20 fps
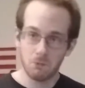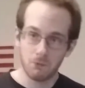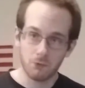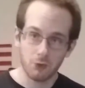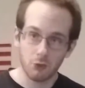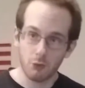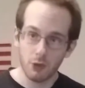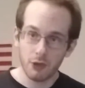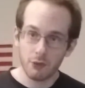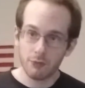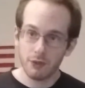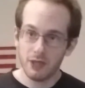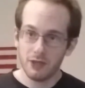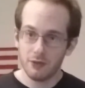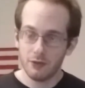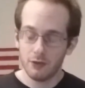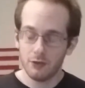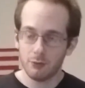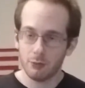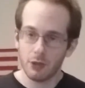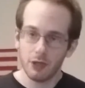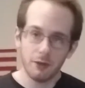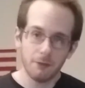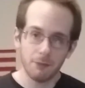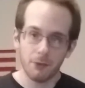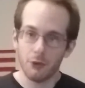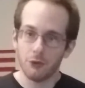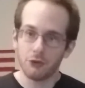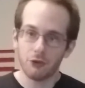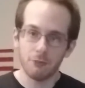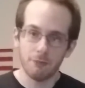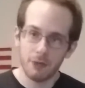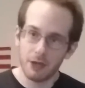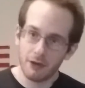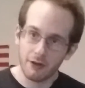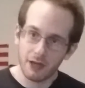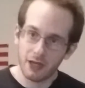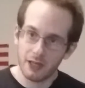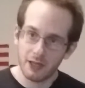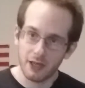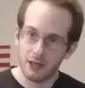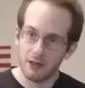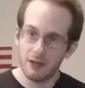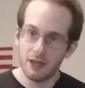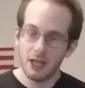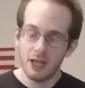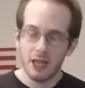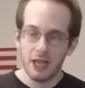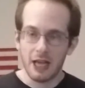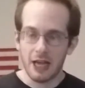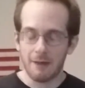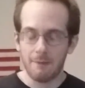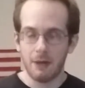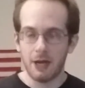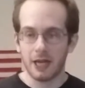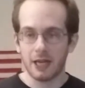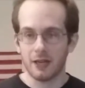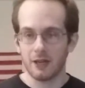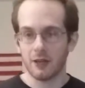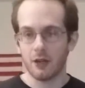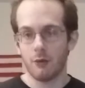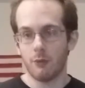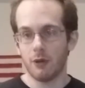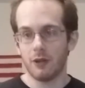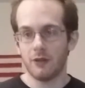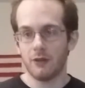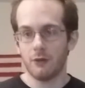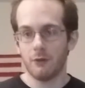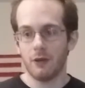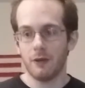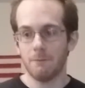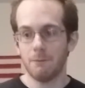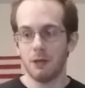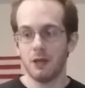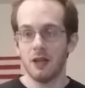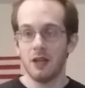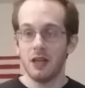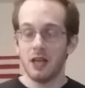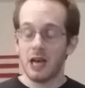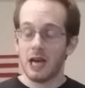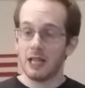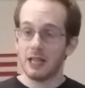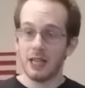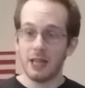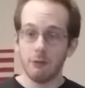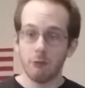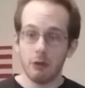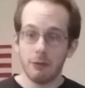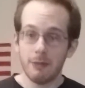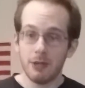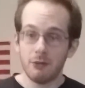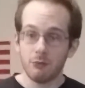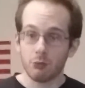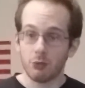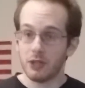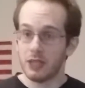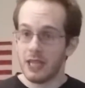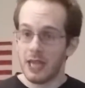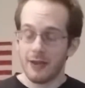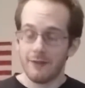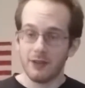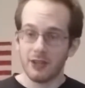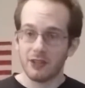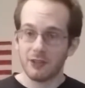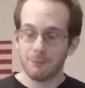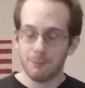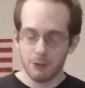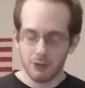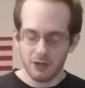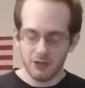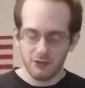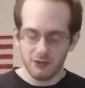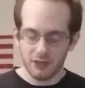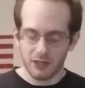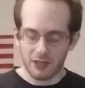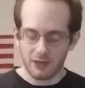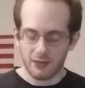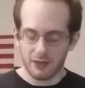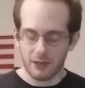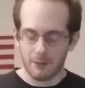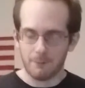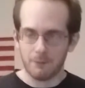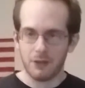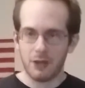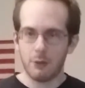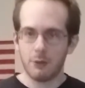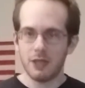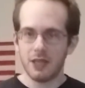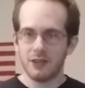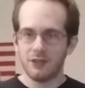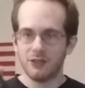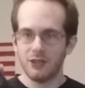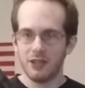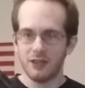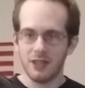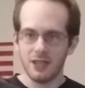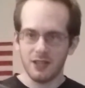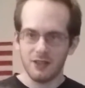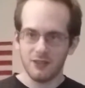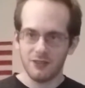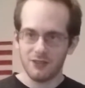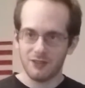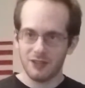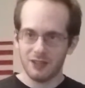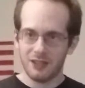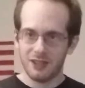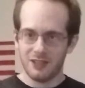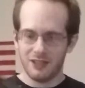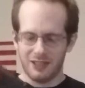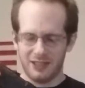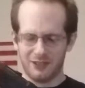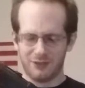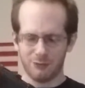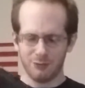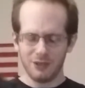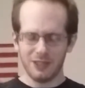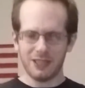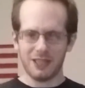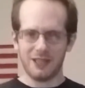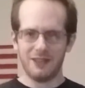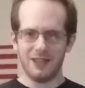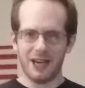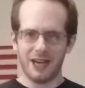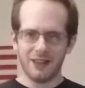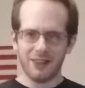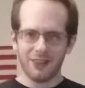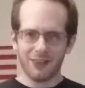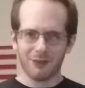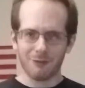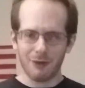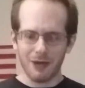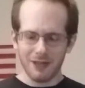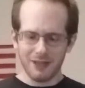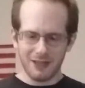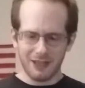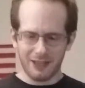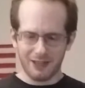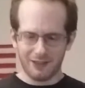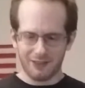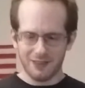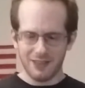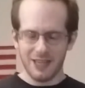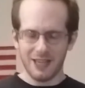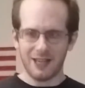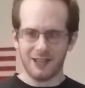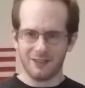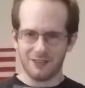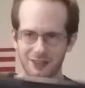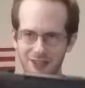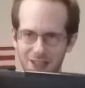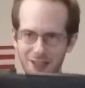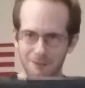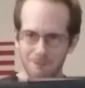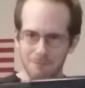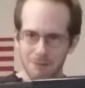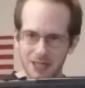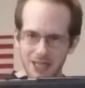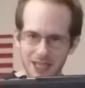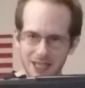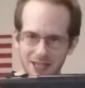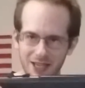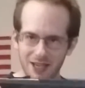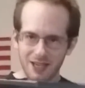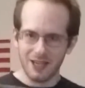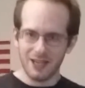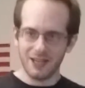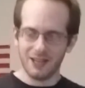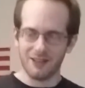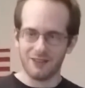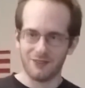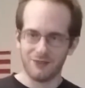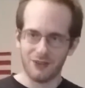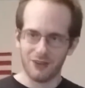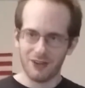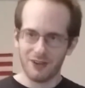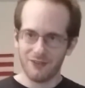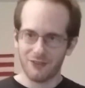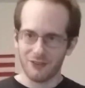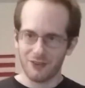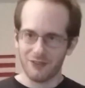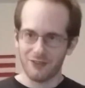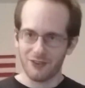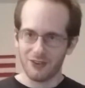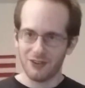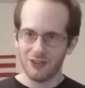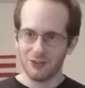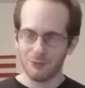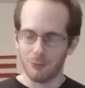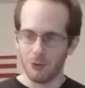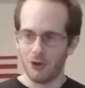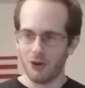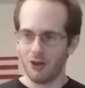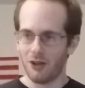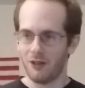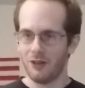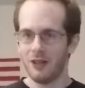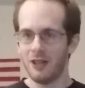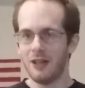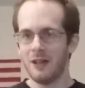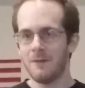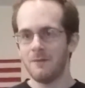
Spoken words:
For what reasons? Well, those are myriad, and I'm not going to go into it. But a lot of women really haven't experienced anything. And when they see this, it's really a non-threatening thing. It's a little mini gun. It's very, very, very small.